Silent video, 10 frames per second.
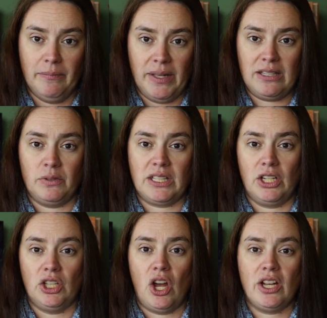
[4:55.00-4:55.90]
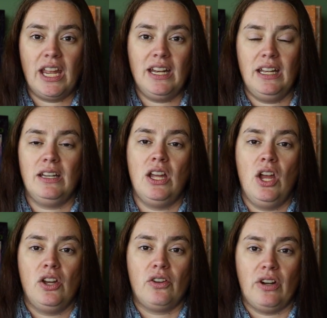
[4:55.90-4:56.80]
so it's an elongated
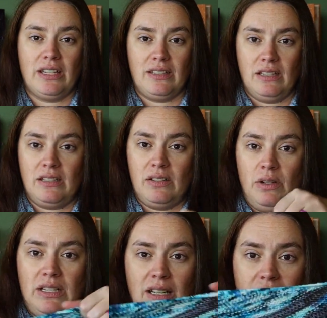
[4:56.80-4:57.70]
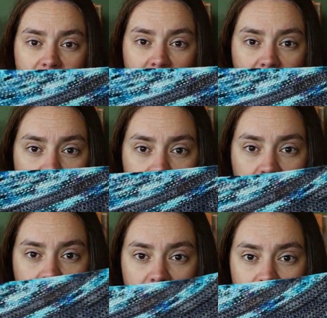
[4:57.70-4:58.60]
crescent. So it does have
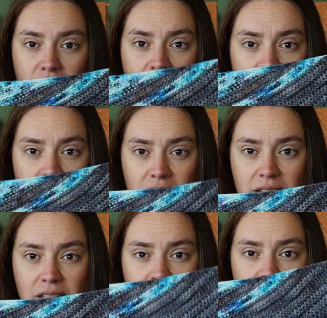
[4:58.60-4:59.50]
kind of these